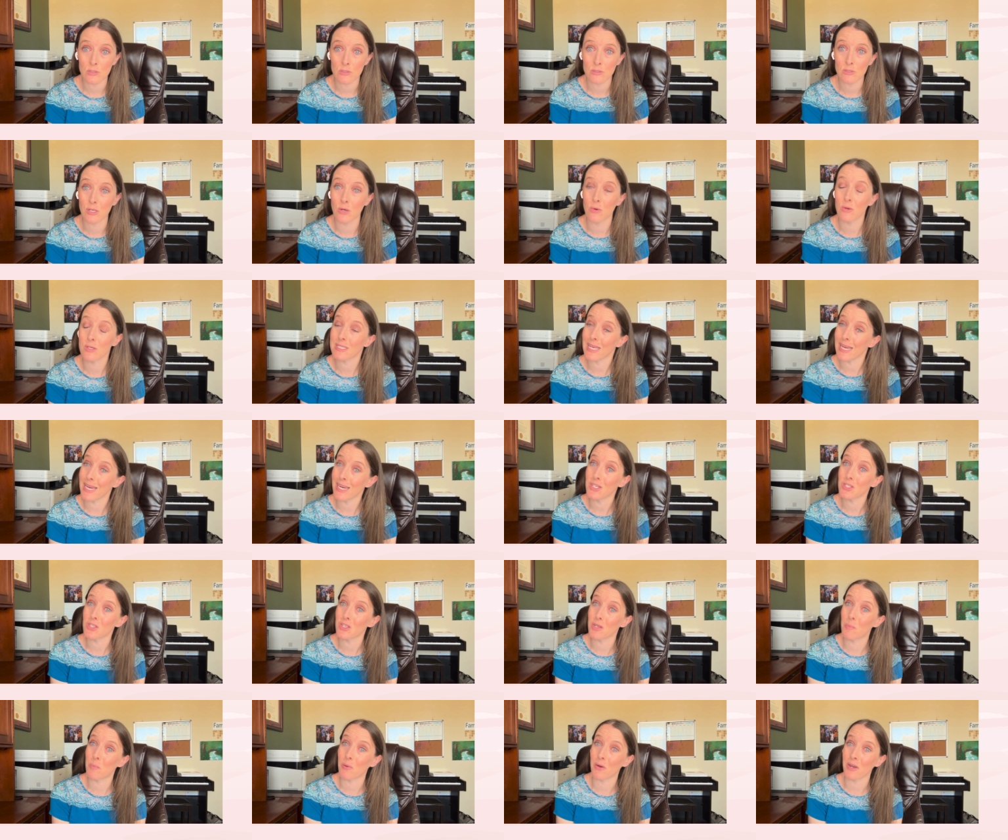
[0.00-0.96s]
So it's
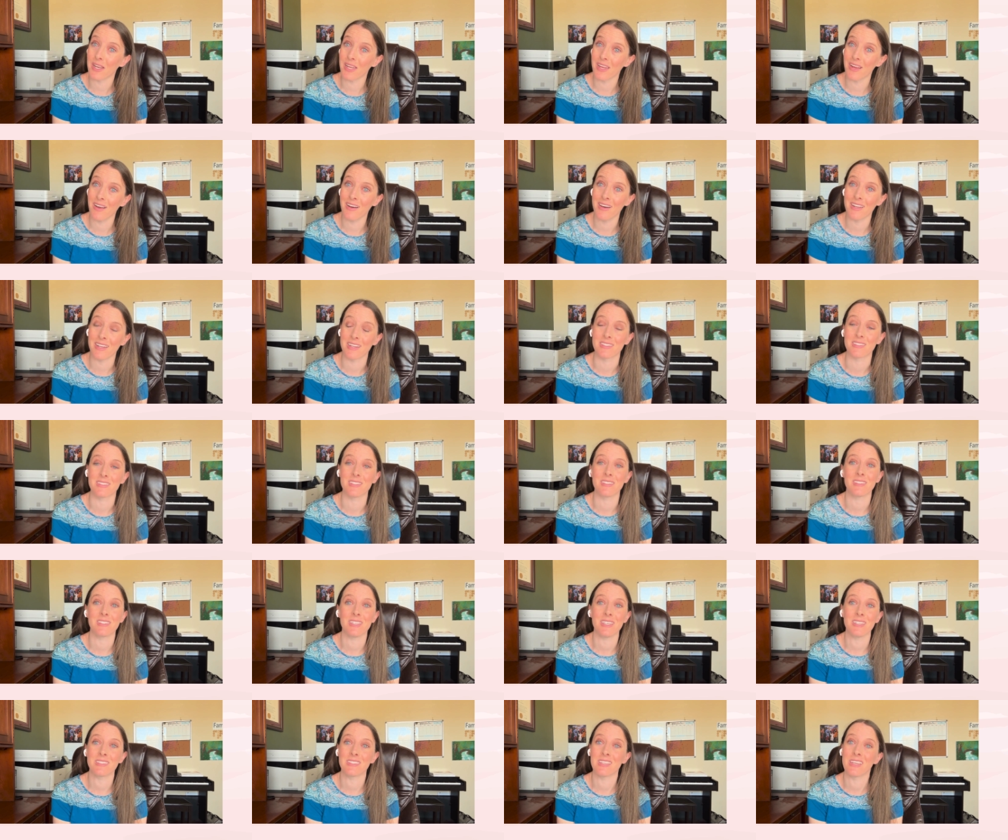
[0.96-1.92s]
actually pretty honest. It
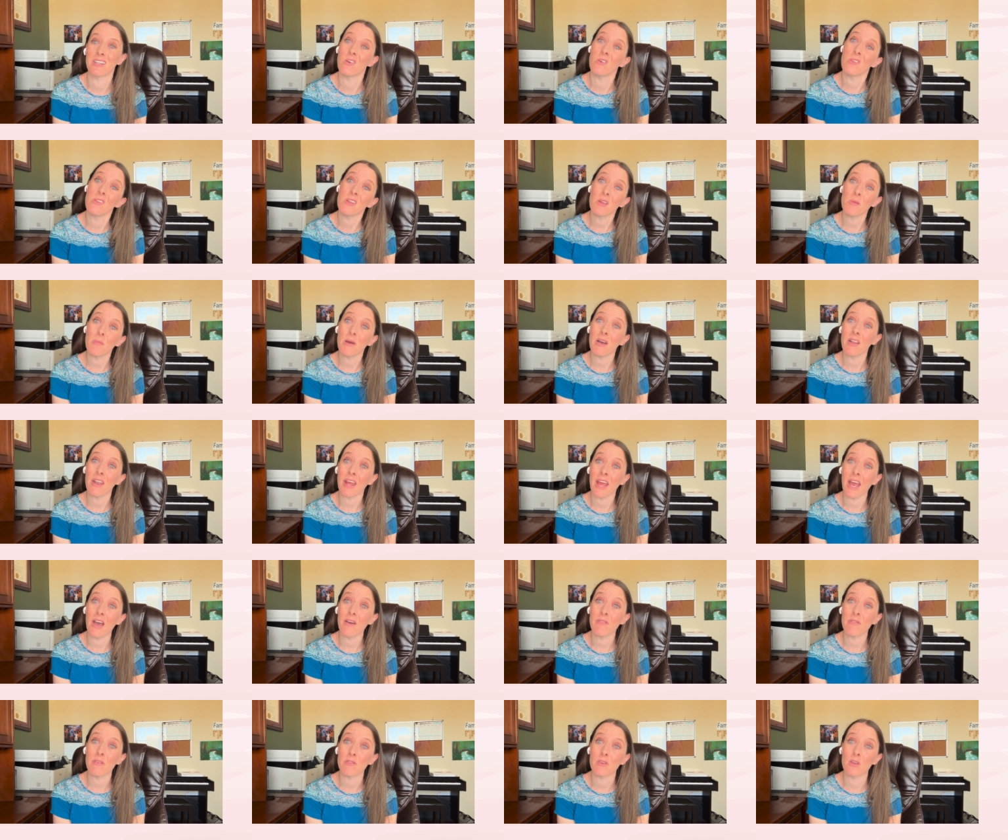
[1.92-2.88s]
says that only about
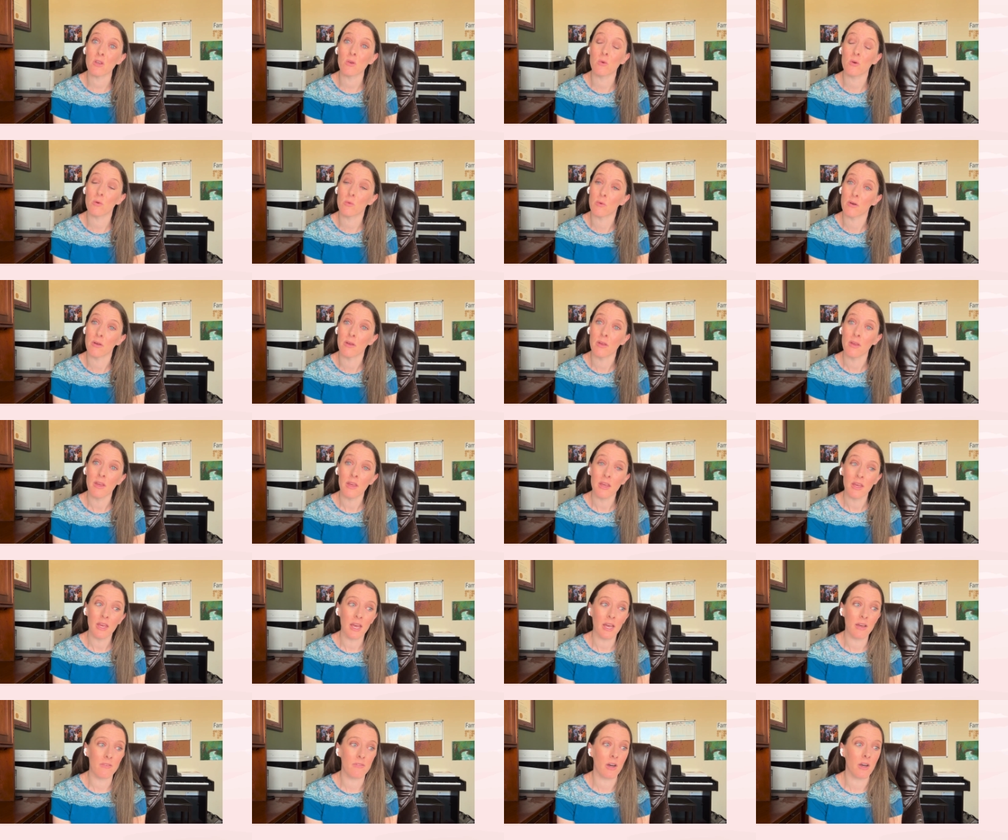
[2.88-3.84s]
half of you will
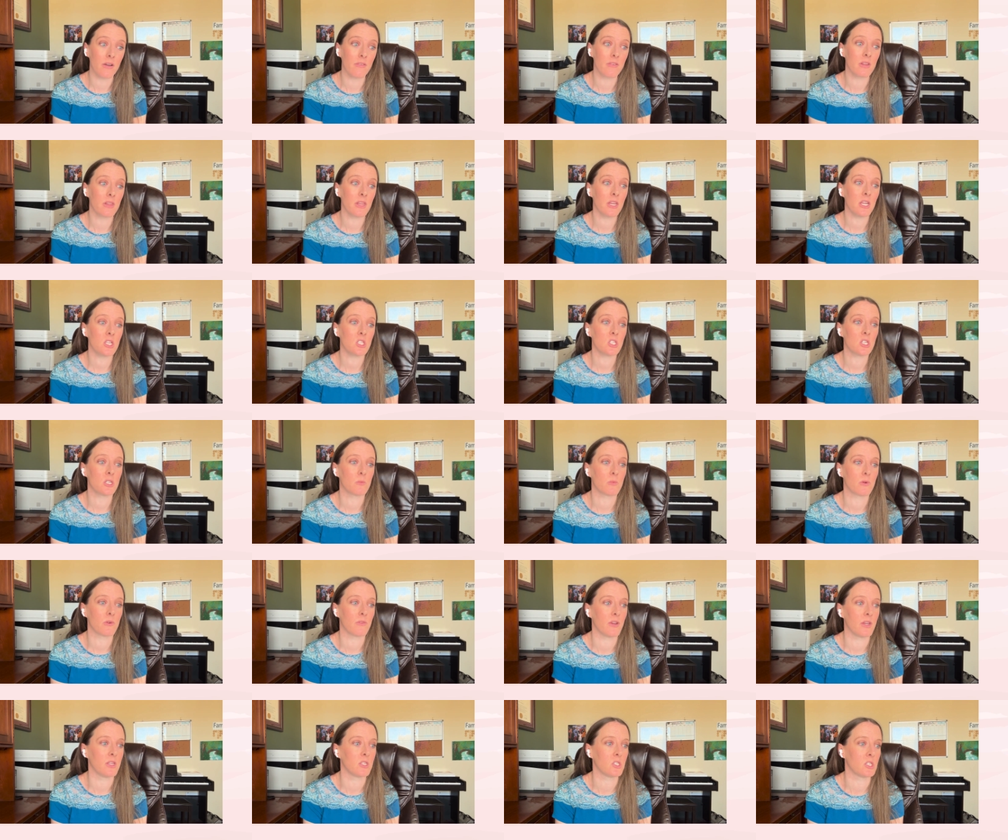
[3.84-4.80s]
have ovulation
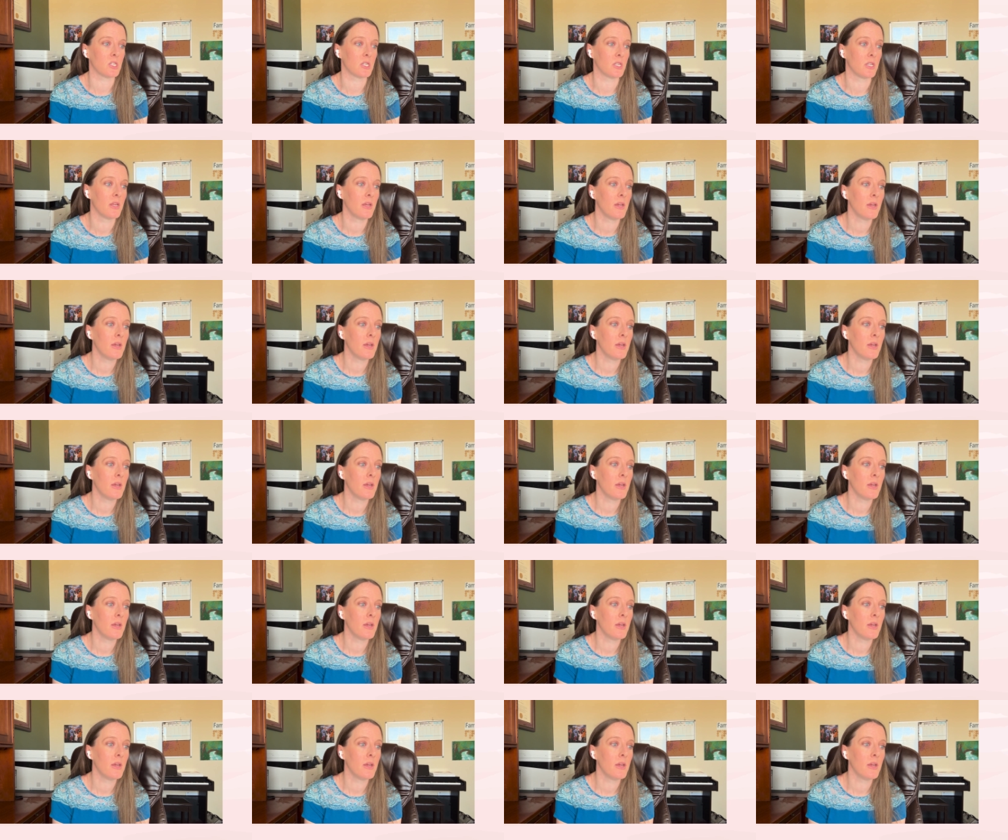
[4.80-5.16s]
prevention.